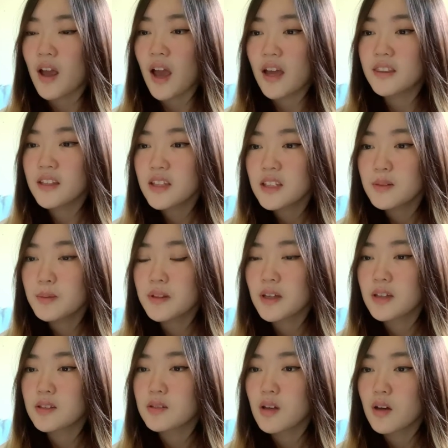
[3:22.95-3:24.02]
I think it's
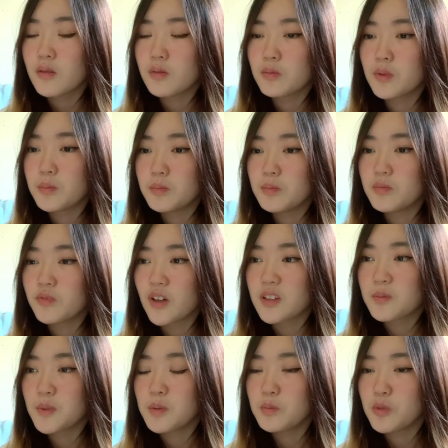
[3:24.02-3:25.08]
because when
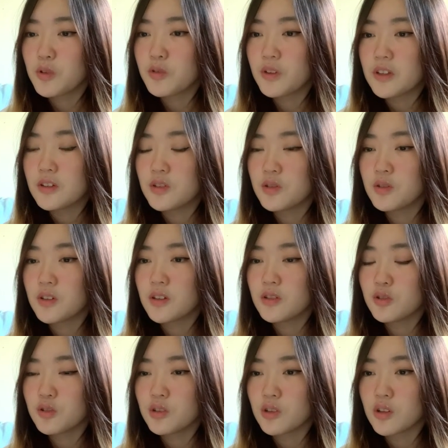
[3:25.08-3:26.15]
freshmen move into their
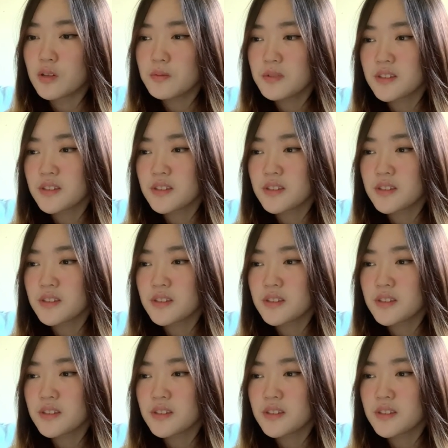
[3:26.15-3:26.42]
new dorms,